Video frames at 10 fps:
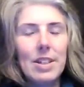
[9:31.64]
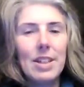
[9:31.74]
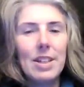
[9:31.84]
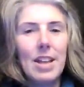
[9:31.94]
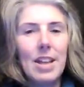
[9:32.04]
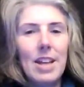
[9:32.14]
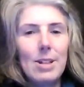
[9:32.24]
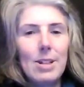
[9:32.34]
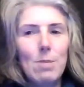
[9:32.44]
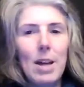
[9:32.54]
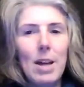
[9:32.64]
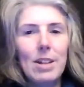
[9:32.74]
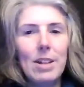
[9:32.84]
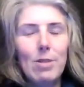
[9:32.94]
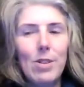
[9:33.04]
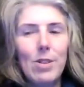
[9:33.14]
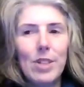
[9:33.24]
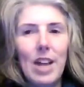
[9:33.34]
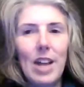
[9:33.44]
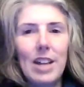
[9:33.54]
that inner smile of love
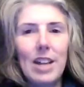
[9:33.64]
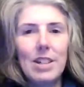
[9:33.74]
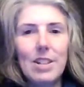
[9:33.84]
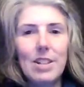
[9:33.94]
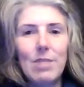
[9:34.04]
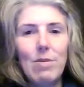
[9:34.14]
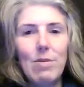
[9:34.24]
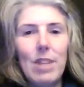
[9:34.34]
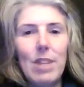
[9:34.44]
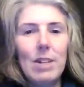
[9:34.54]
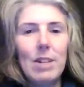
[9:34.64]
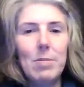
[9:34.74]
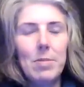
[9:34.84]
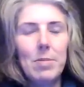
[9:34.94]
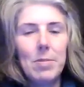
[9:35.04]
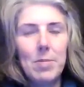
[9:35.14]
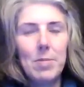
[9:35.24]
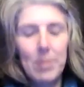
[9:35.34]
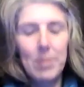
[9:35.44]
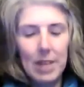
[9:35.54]
and kindness and freedom,
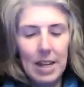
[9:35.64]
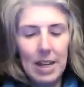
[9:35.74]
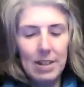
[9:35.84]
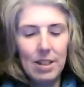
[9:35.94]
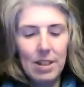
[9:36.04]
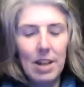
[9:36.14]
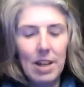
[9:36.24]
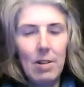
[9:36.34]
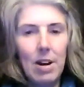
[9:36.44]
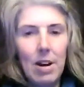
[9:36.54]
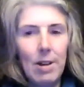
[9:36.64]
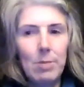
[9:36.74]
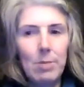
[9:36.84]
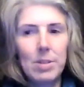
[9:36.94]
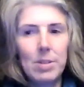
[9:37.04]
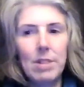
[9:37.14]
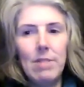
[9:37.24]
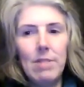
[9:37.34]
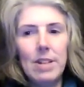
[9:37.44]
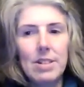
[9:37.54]
into the lower arms and the
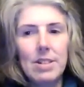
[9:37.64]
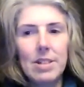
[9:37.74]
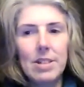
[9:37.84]
wrists,